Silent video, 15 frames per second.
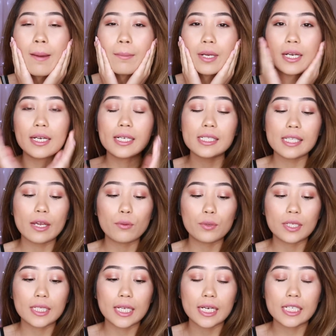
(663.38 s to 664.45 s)
but it is set
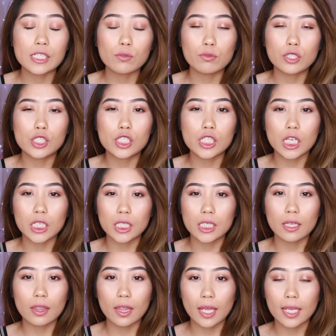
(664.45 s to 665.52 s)
really nice, which is a
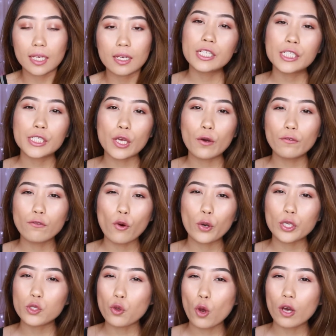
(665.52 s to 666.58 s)
good thing. So
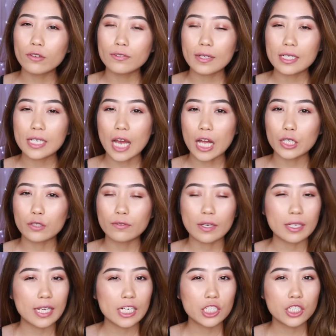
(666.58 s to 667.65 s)
for a $12
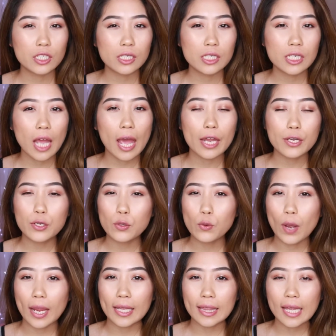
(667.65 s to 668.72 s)
foundation,
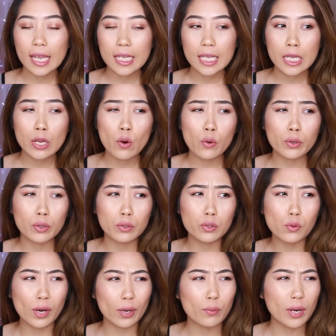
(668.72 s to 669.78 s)
do I like it?
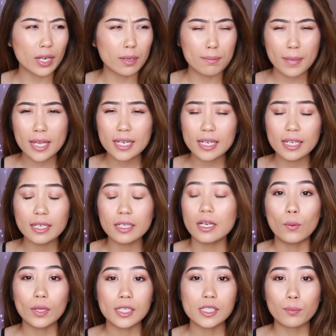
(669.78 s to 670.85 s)
Do I recommend it?
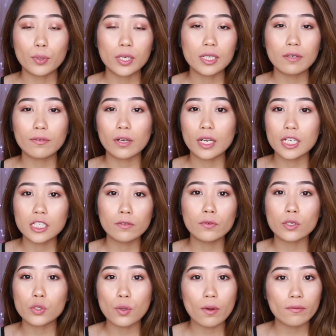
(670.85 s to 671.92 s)
Well, it's a pretty good foundation
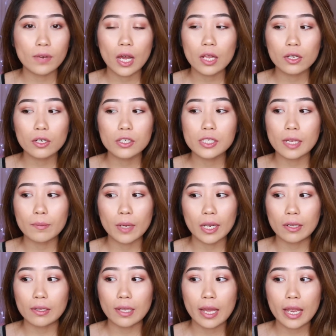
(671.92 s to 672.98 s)
for $12. I'm not
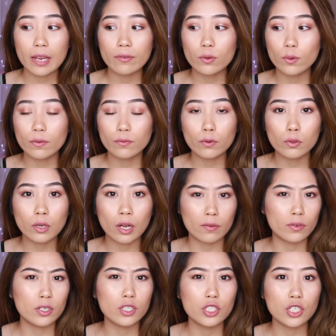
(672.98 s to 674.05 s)
gonna lie, if you want full
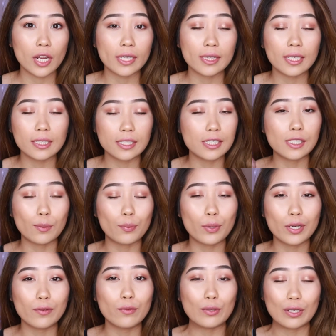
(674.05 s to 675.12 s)
coverage, I think this is a
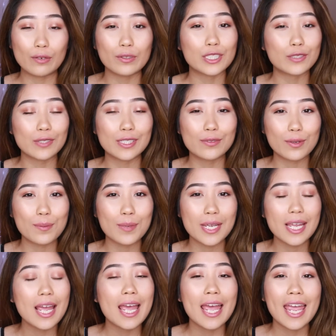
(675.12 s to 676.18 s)
pretty full coverage face for
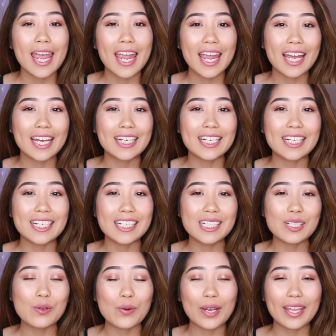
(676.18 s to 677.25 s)
me, and it
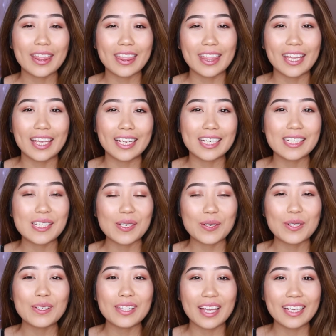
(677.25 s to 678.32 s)
is quite thick. So
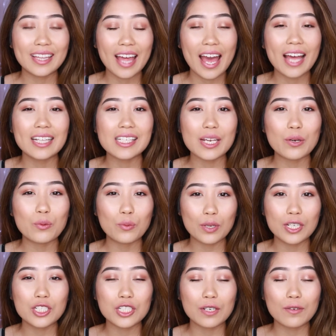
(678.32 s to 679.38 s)
you like that,
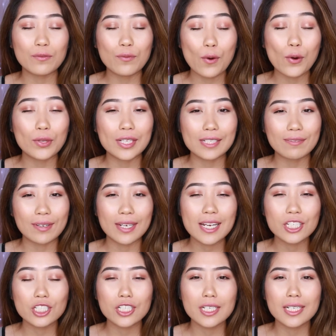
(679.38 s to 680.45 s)
reach for this
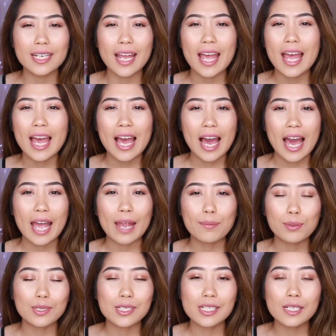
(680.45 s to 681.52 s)
foundation. I
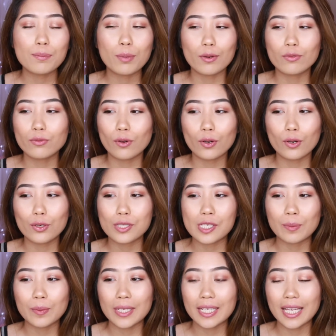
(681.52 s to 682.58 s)
personally prefer
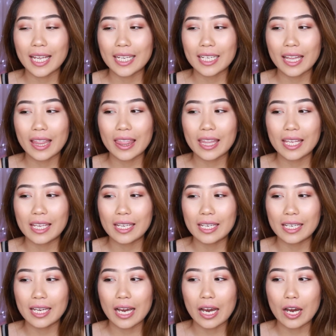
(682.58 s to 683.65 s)
something like
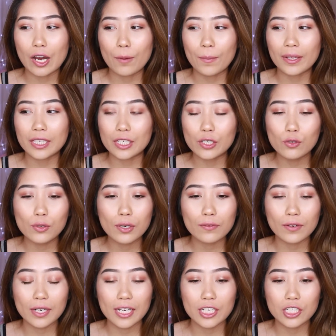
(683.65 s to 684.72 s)
the newer
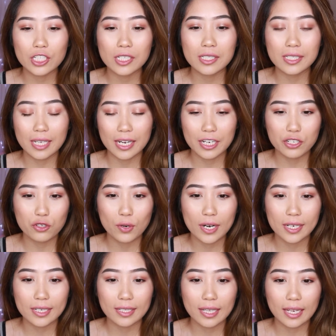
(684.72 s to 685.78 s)
foundations that I
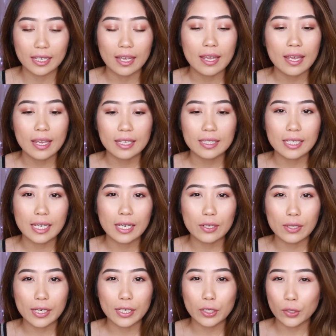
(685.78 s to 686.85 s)
tried, like the
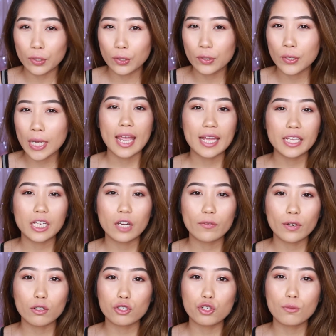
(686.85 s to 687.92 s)
LA Girl and the
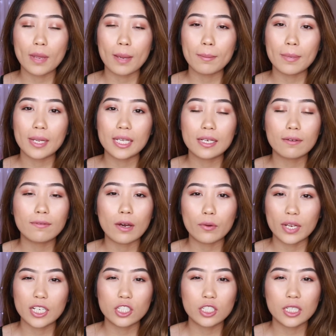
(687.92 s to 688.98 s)
CoverGirl True Matte Made
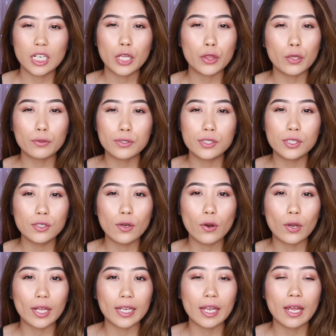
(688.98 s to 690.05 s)
foundation. Those two
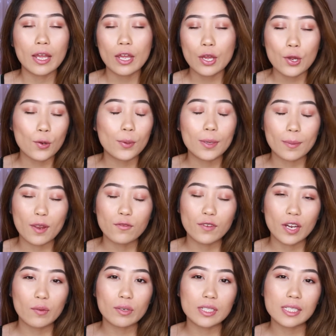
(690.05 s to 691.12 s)
are like one of my
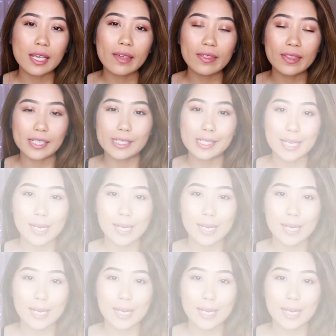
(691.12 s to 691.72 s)
favorites of this